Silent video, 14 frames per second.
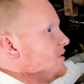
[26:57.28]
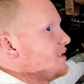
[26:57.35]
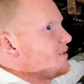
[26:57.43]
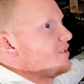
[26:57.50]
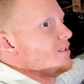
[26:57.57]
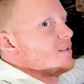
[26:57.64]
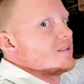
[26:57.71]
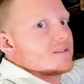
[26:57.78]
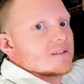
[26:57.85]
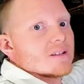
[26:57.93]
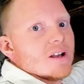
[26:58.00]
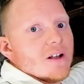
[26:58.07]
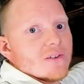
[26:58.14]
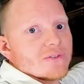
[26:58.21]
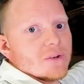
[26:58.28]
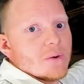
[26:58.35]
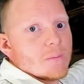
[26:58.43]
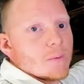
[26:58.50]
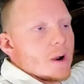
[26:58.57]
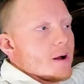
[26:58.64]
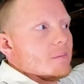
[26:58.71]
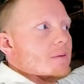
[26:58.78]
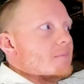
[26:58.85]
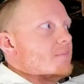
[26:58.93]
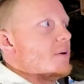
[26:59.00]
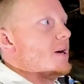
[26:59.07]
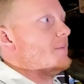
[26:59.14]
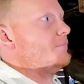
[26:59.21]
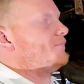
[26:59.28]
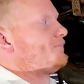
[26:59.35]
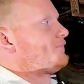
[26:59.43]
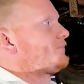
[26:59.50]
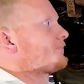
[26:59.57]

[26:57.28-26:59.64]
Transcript: which is also a problem. But